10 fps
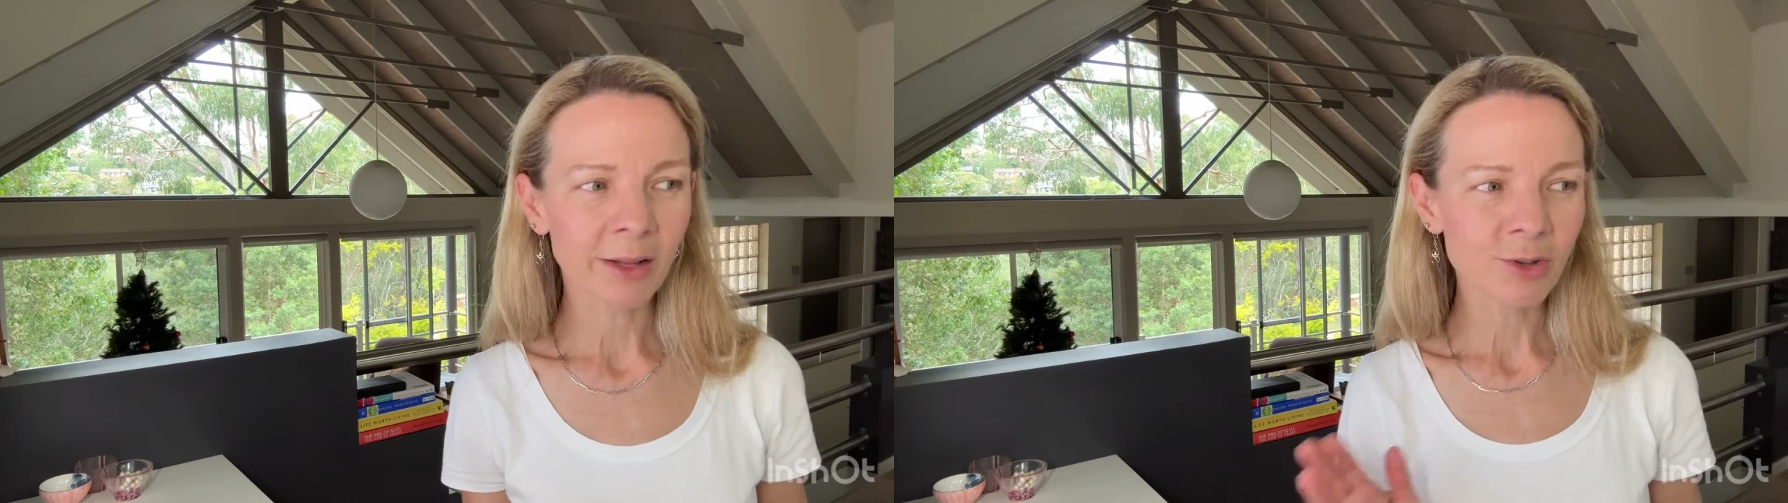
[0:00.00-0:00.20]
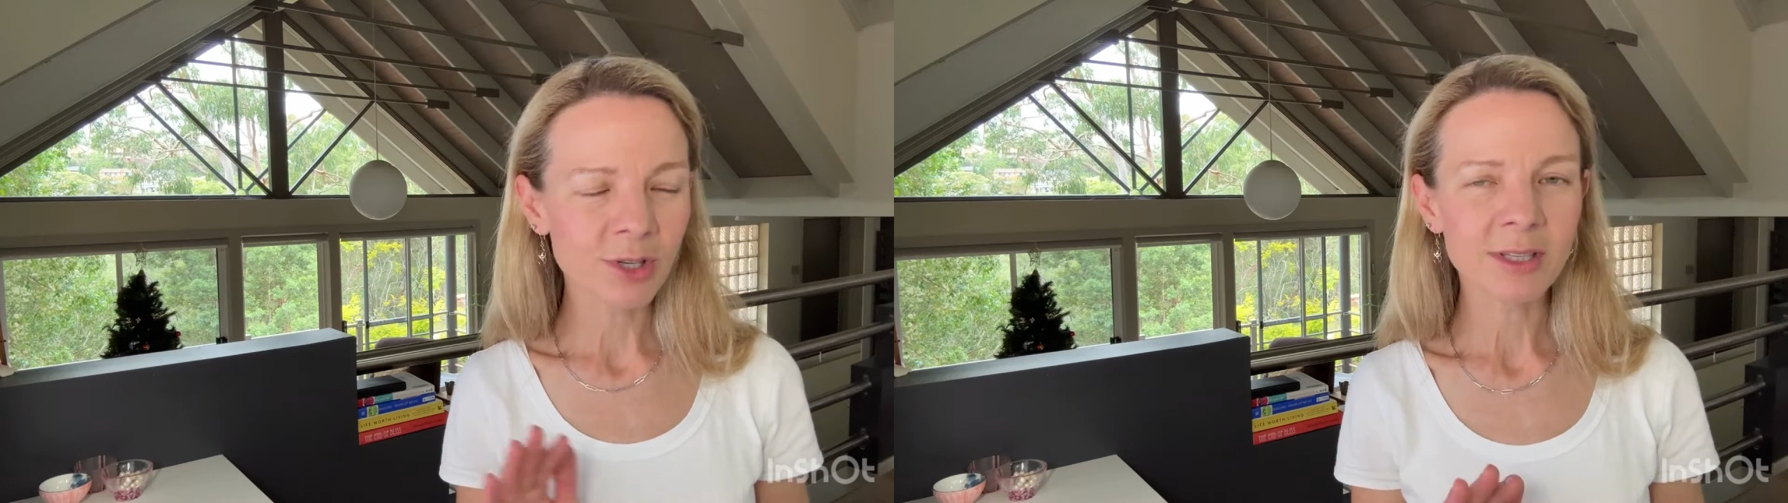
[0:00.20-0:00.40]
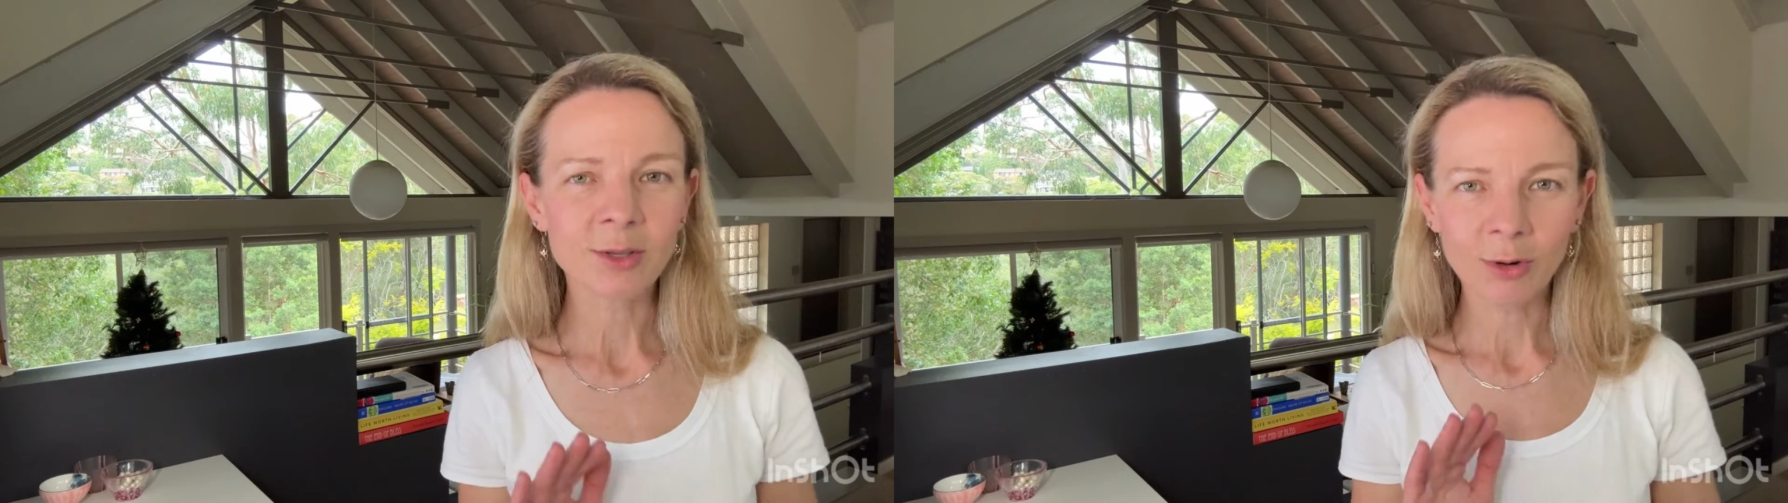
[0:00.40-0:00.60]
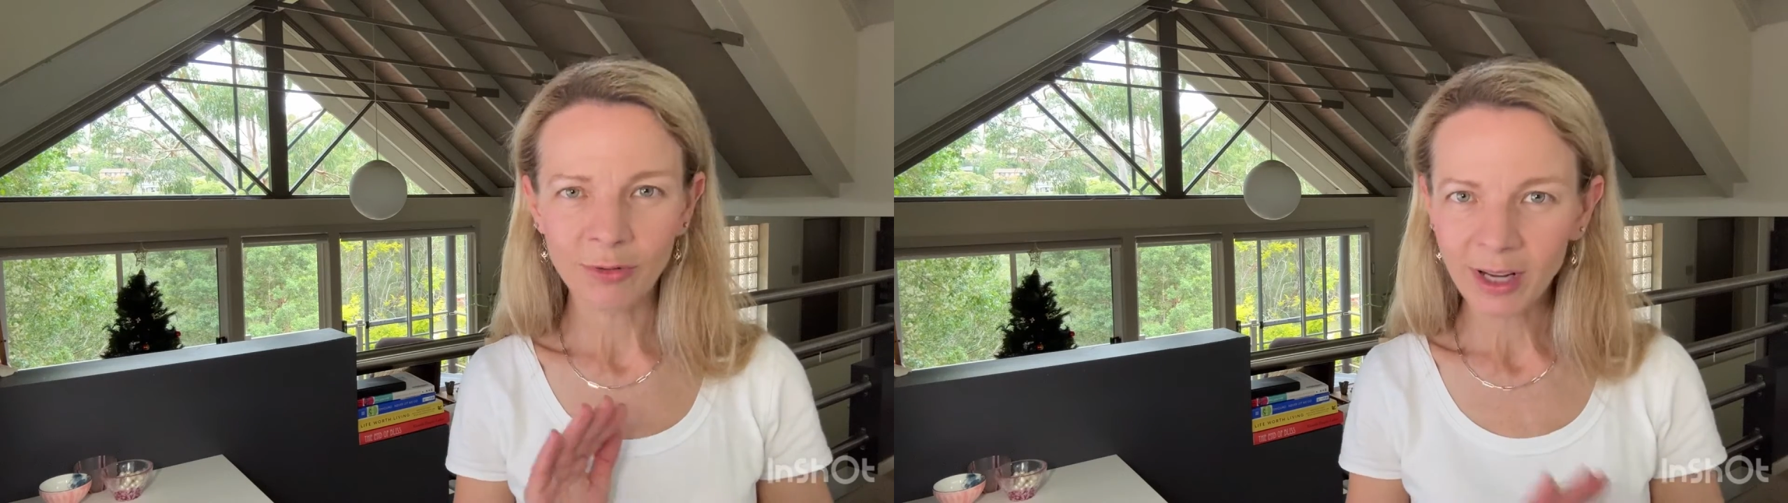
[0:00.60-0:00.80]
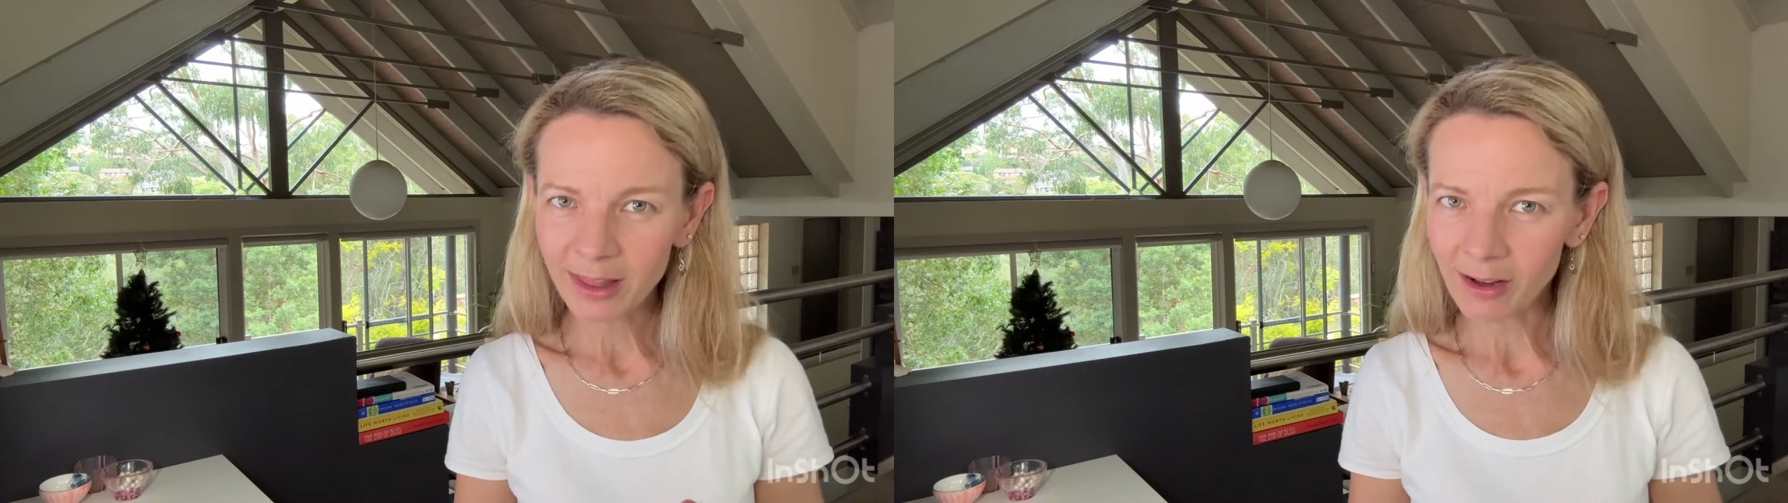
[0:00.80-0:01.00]
I'll just sort of
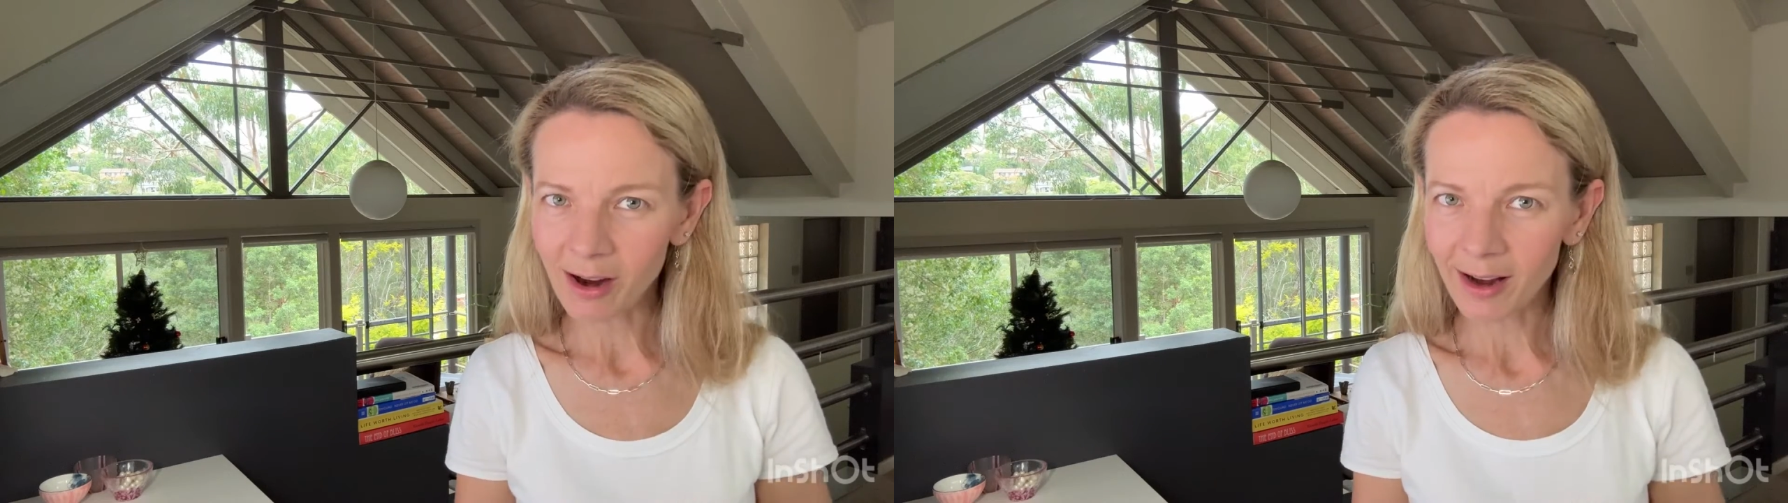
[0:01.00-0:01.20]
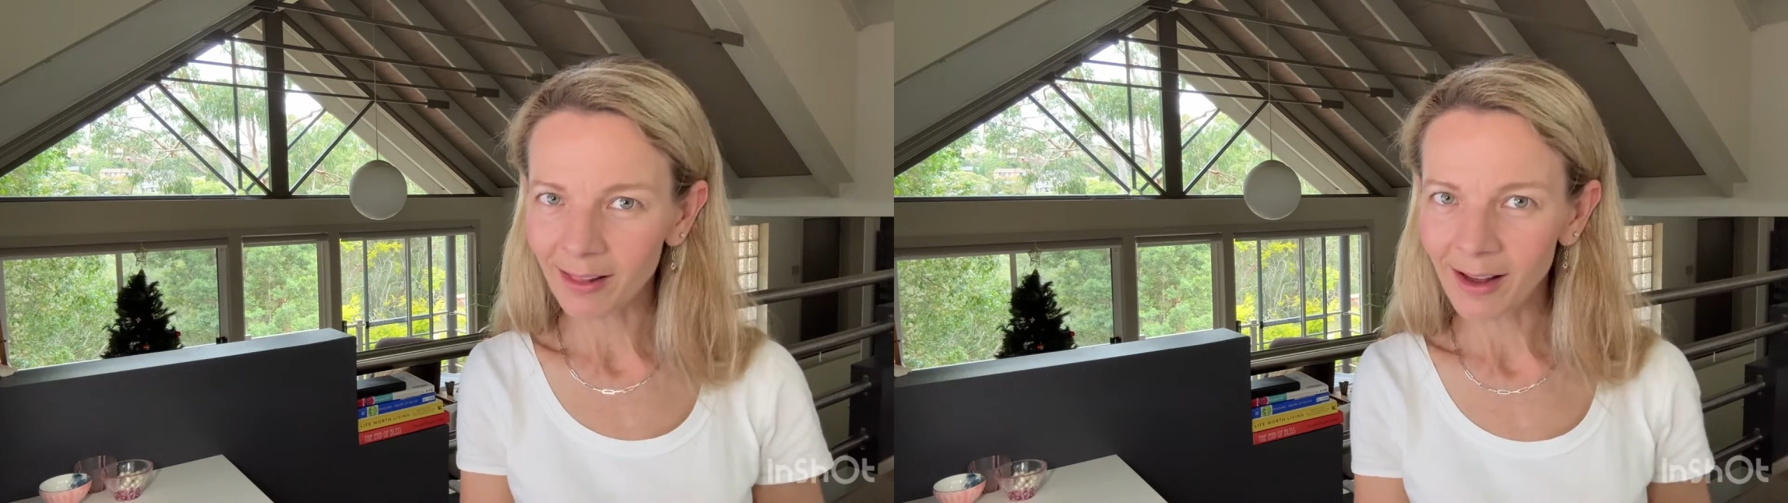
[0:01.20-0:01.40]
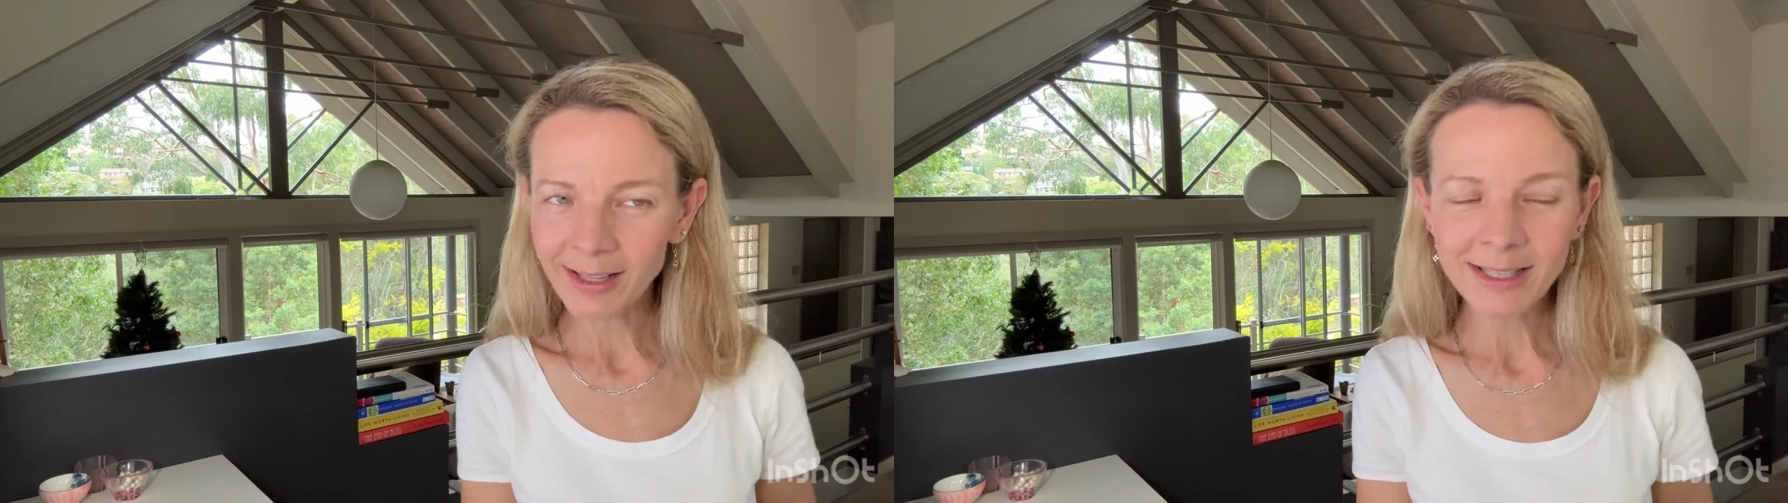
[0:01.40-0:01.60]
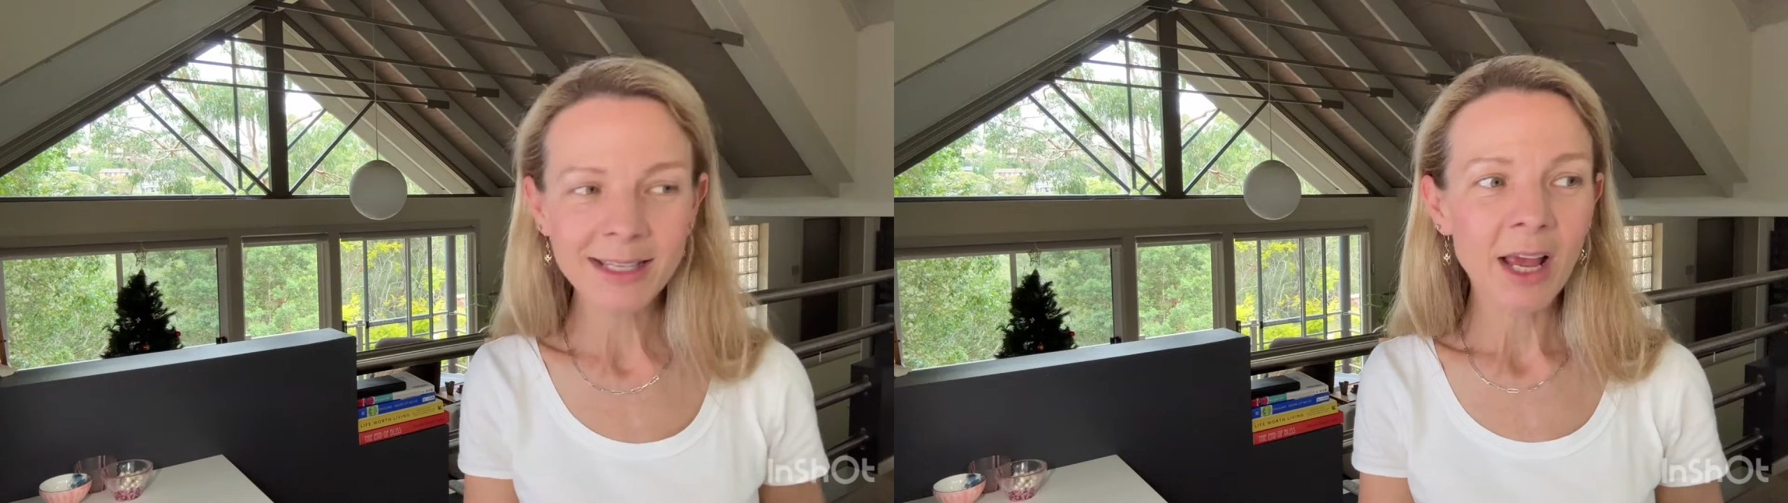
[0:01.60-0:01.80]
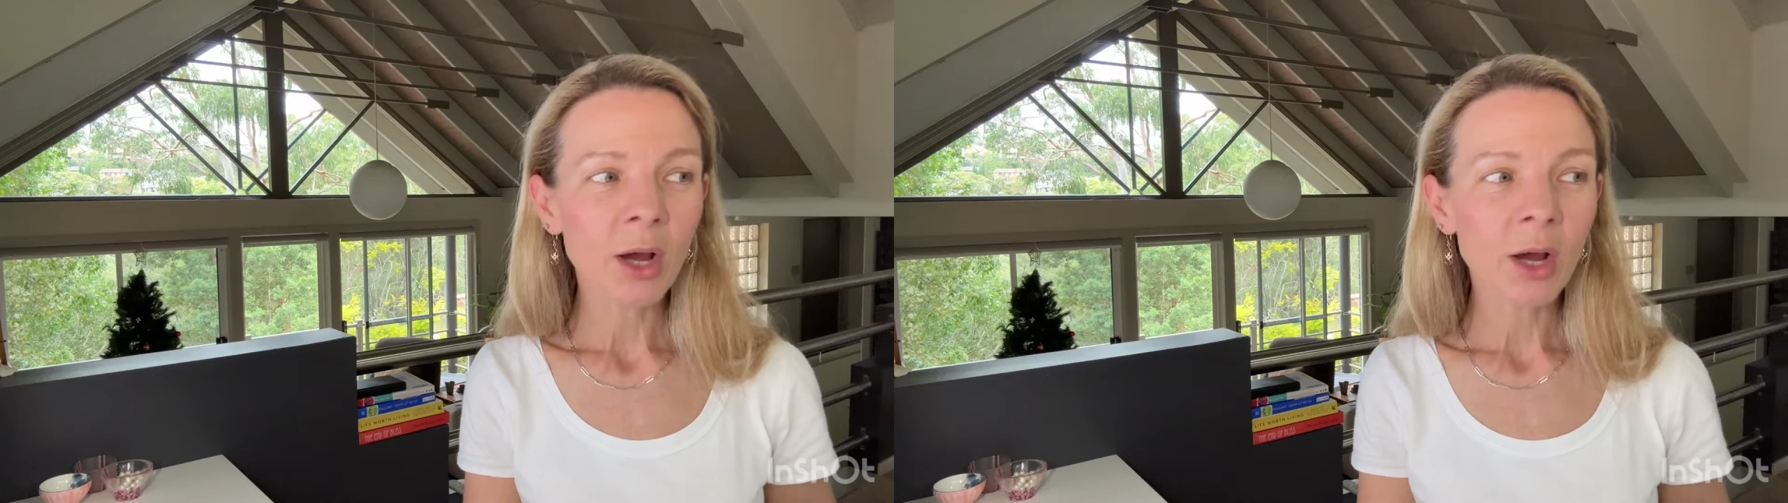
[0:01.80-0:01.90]
hit the highlights.